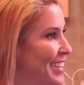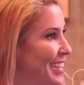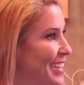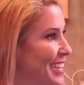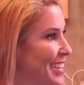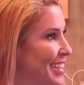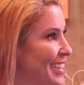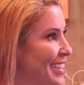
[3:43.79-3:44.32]

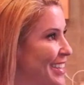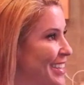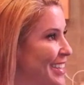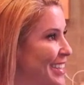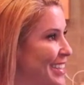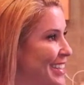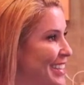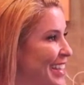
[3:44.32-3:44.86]

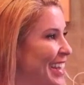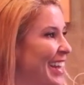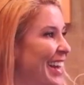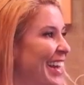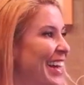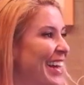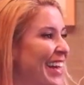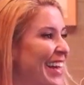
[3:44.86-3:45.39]

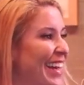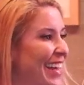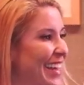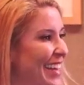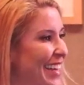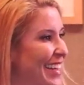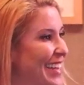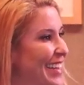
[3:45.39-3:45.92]

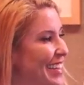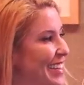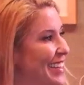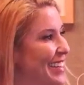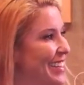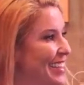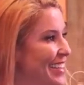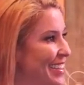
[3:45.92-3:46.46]

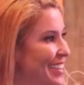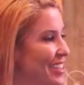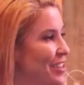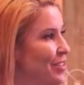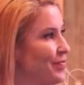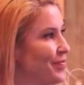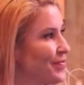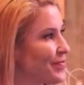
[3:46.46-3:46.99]

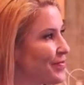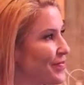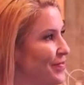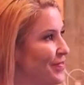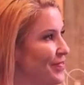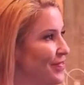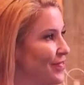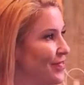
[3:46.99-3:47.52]

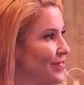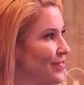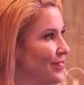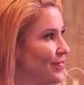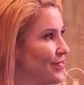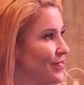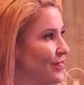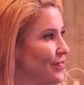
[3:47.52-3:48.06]

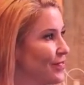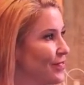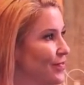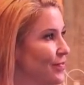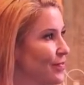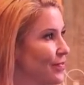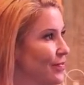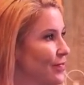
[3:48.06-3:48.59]

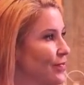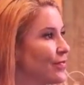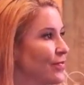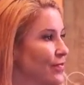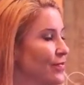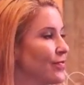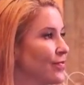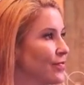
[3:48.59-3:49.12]

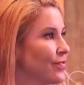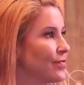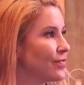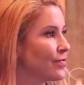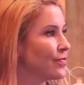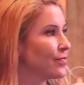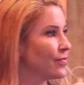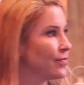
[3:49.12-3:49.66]

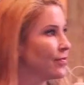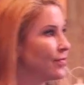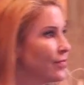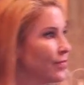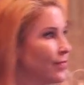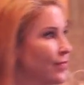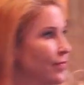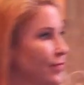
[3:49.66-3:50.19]
The person shown says nothing.